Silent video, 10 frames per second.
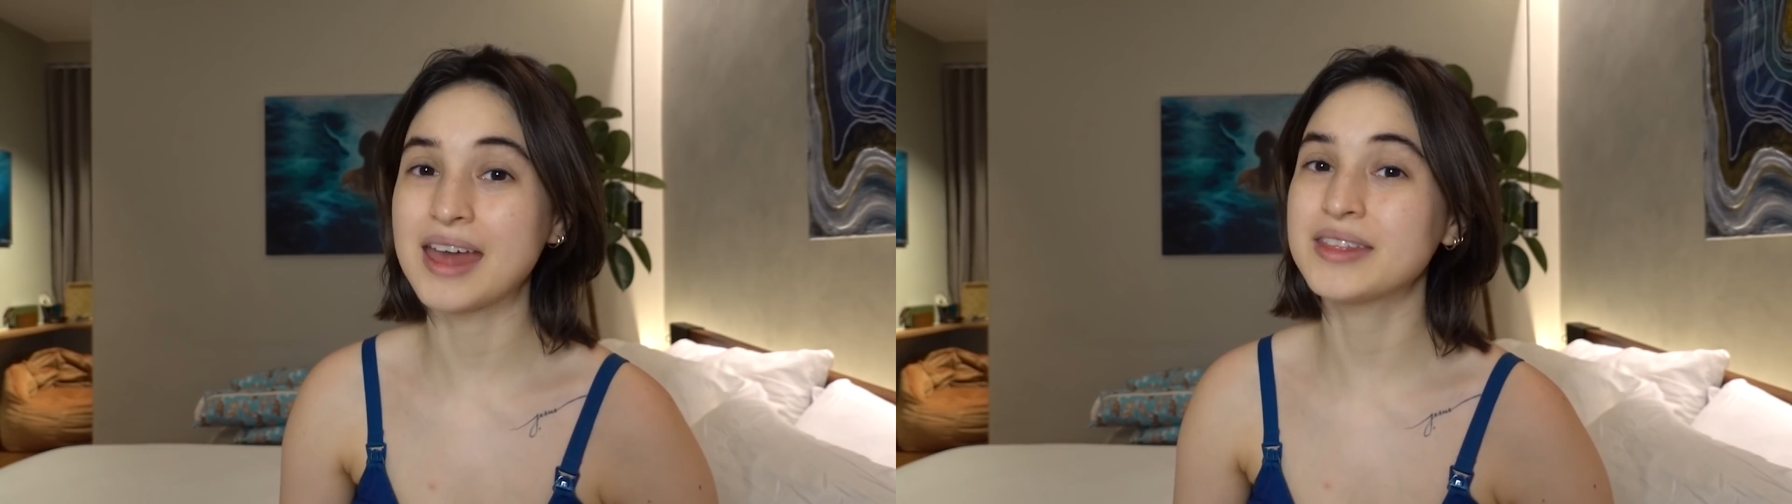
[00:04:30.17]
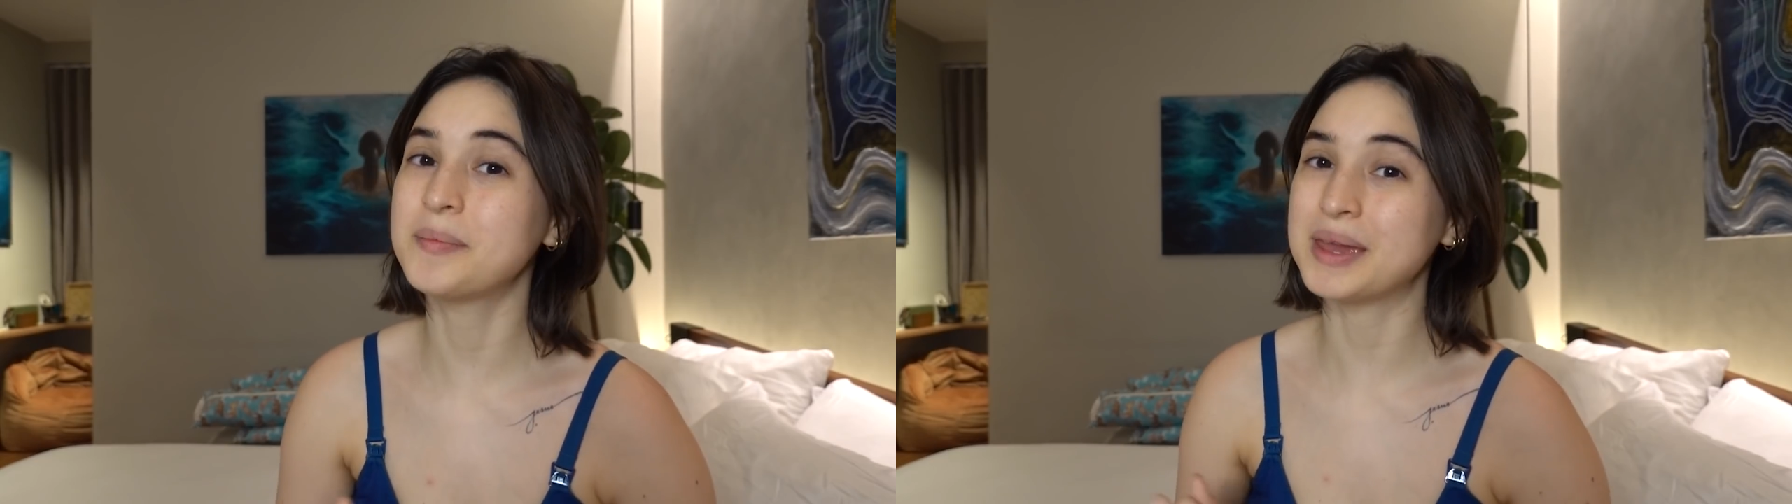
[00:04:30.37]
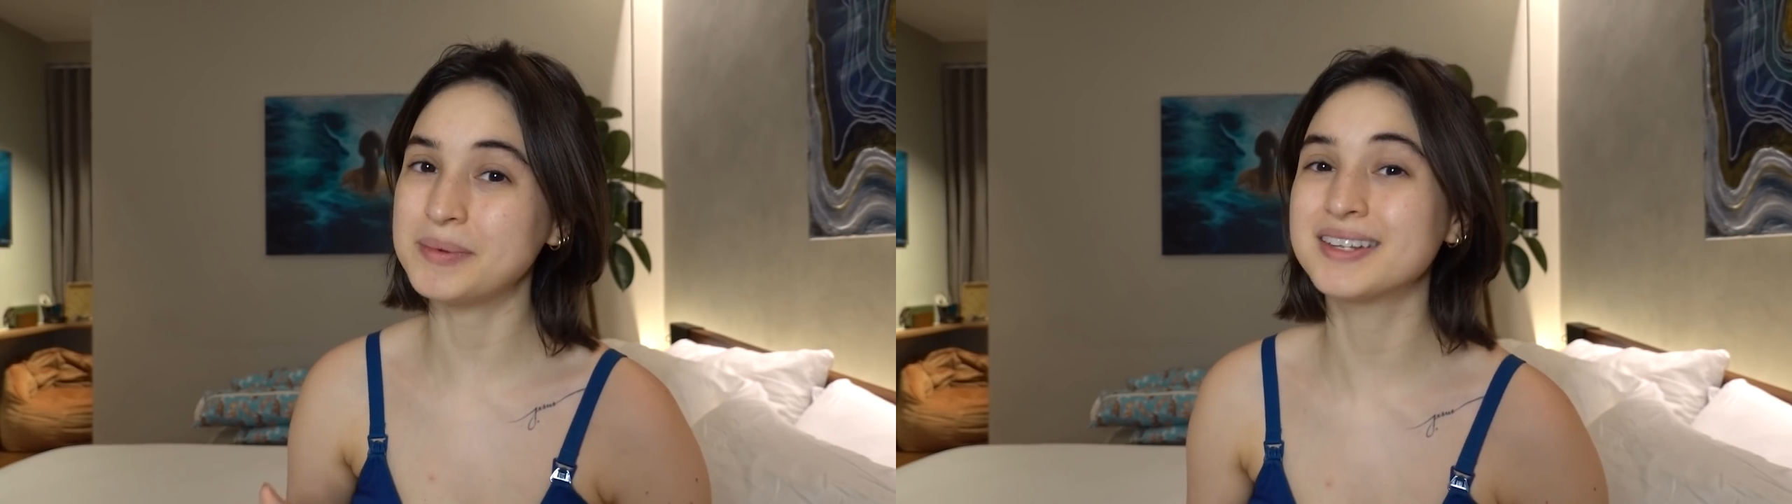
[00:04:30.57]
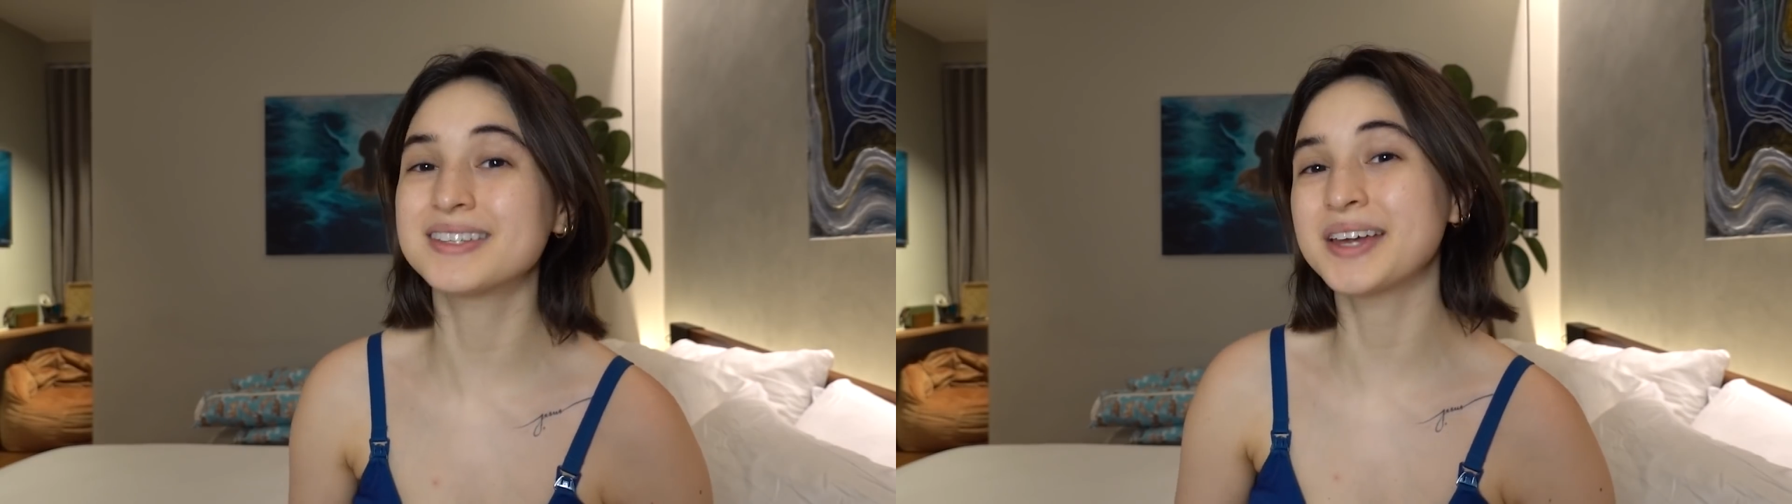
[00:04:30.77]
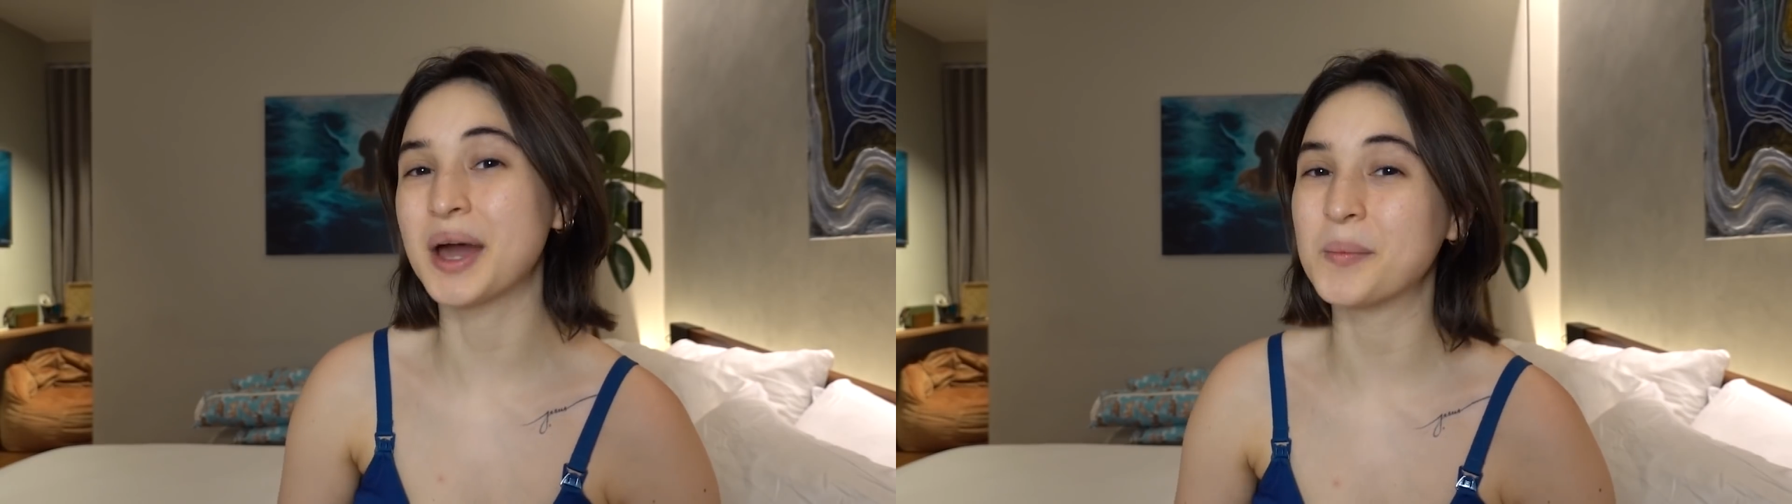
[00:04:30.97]
and the baby
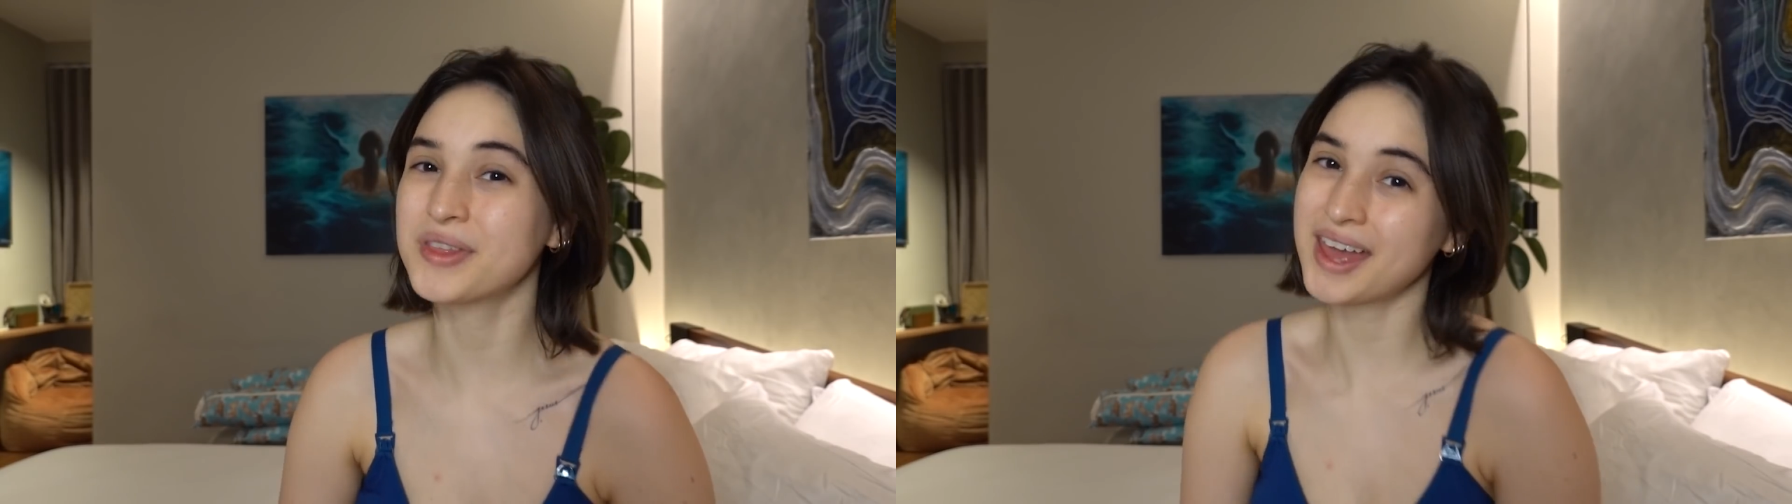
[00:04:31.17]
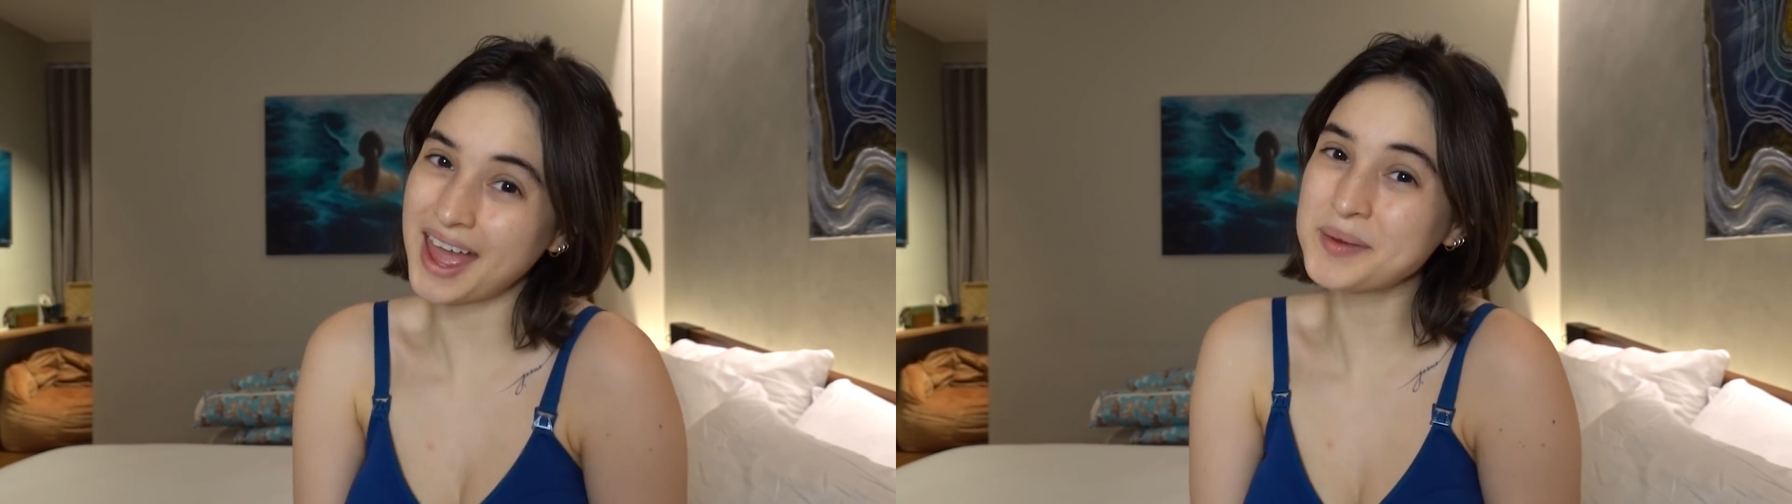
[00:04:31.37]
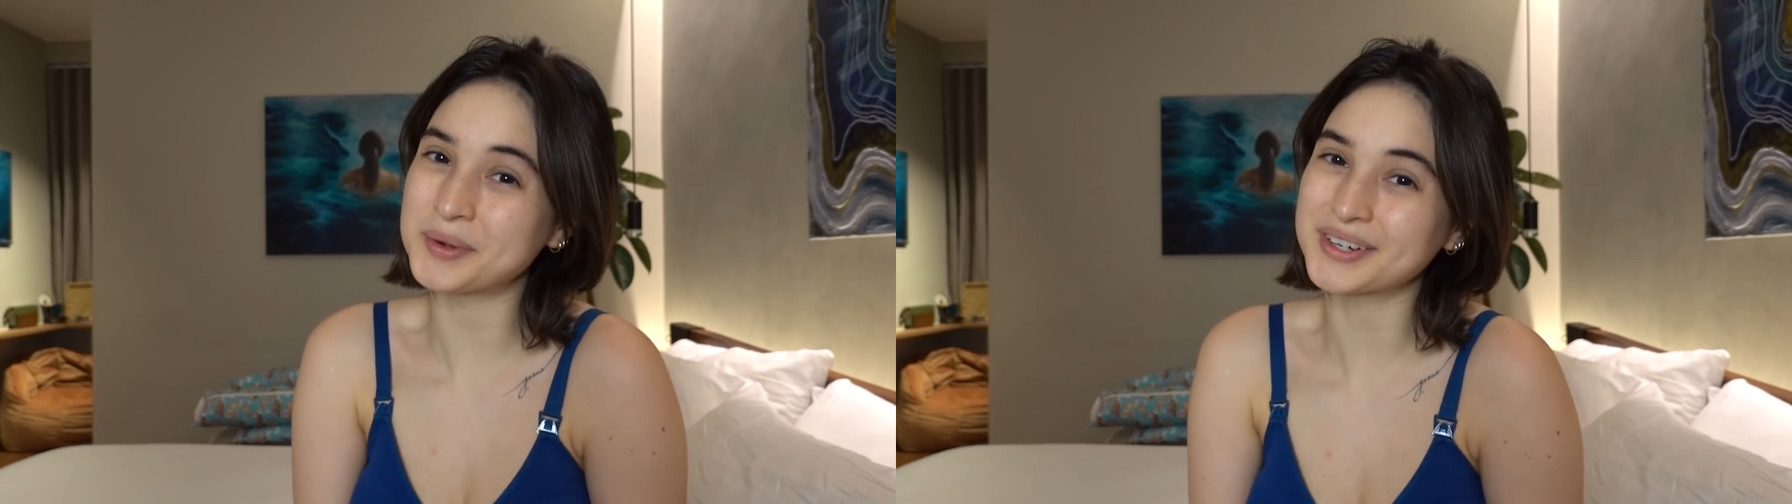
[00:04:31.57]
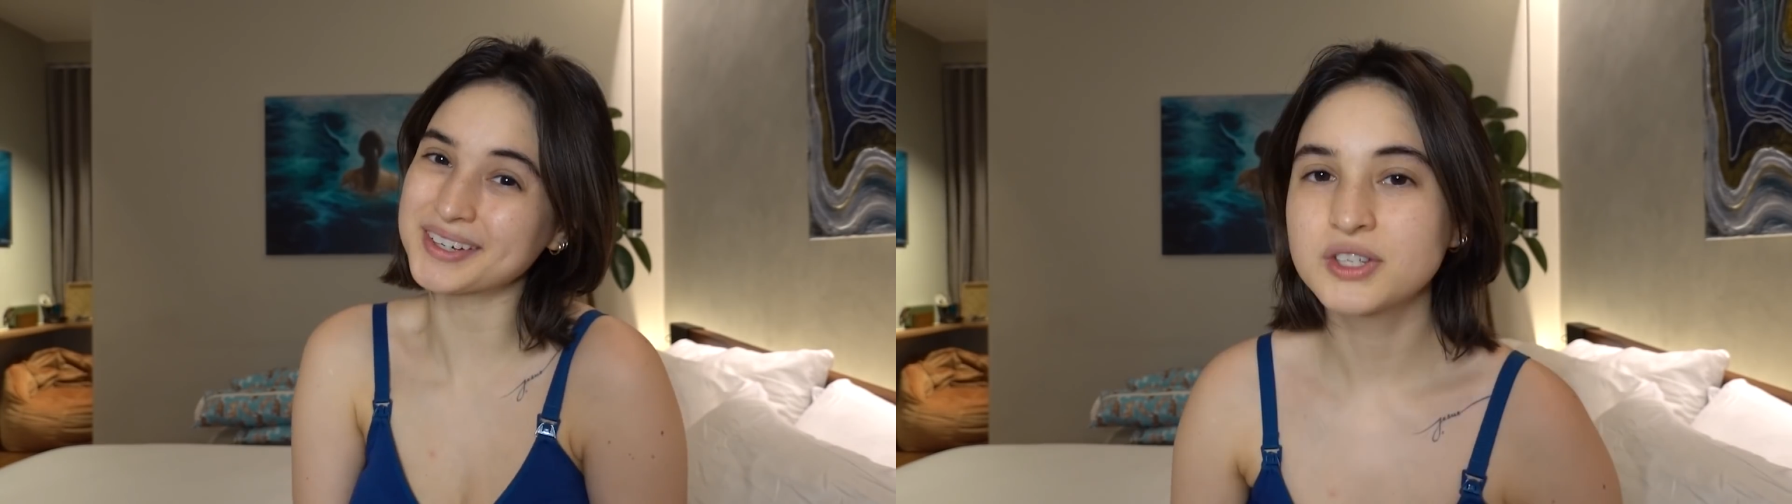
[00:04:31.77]
doesn't come with a handbook.